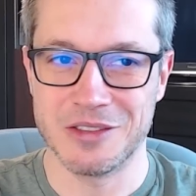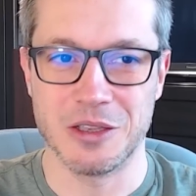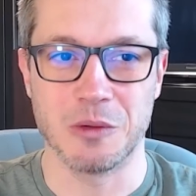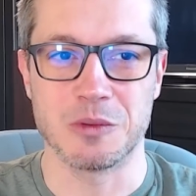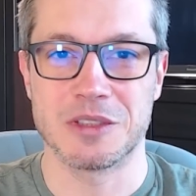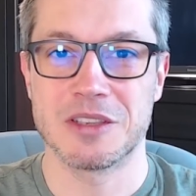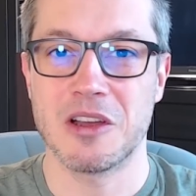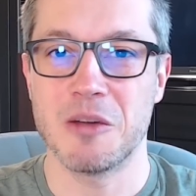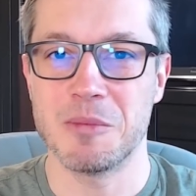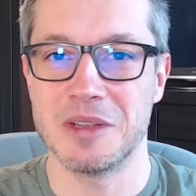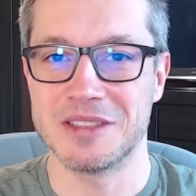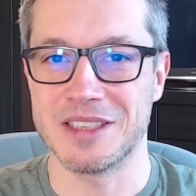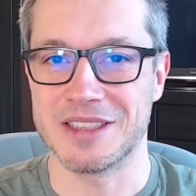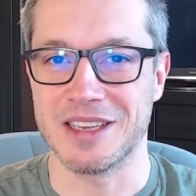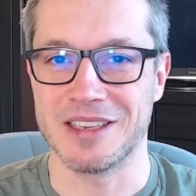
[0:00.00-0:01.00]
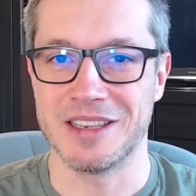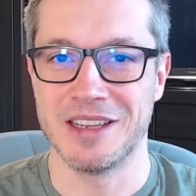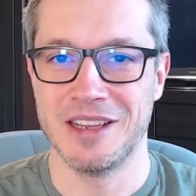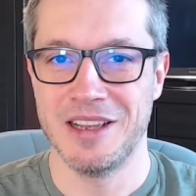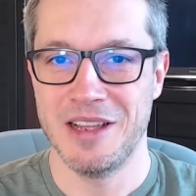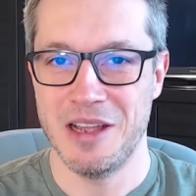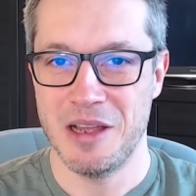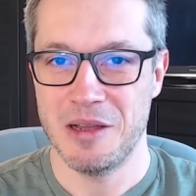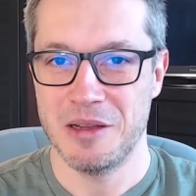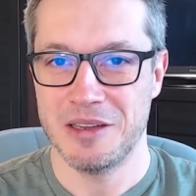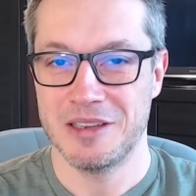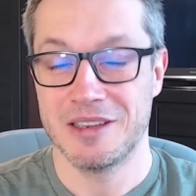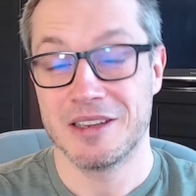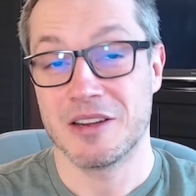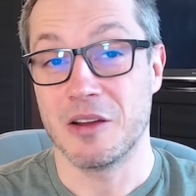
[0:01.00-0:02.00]
read those comments that I
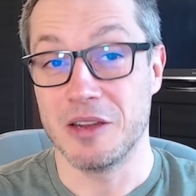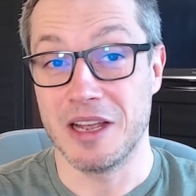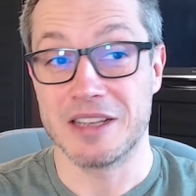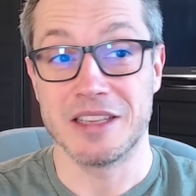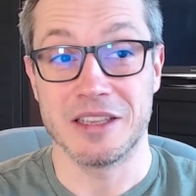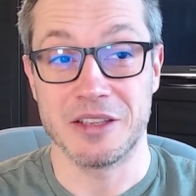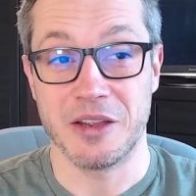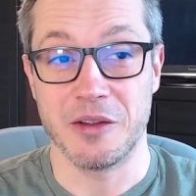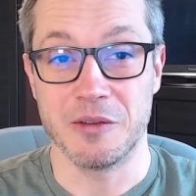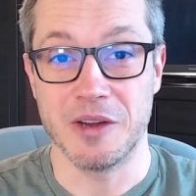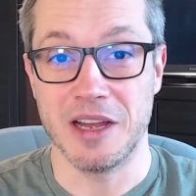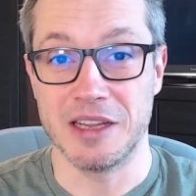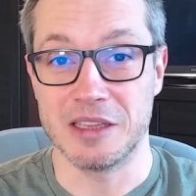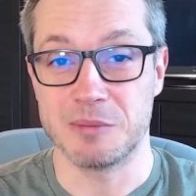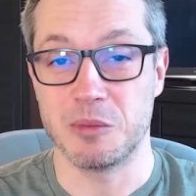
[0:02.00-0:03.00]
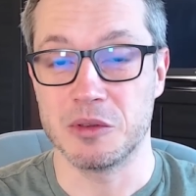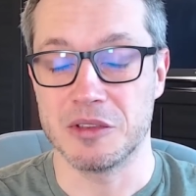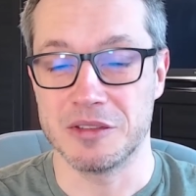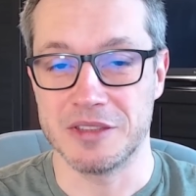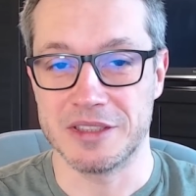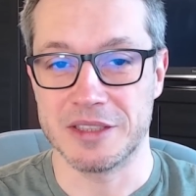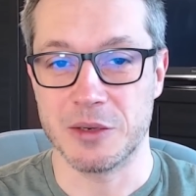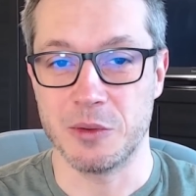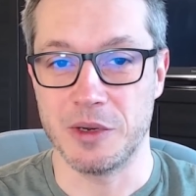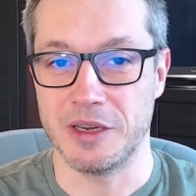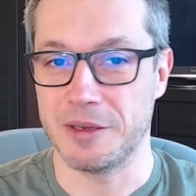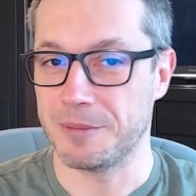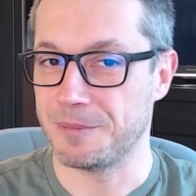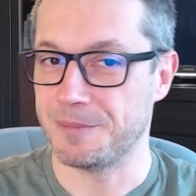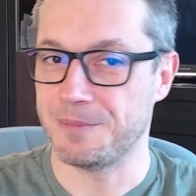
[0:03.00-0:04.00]
collected here and put on the
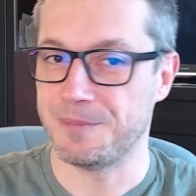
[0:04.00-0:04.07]
screen.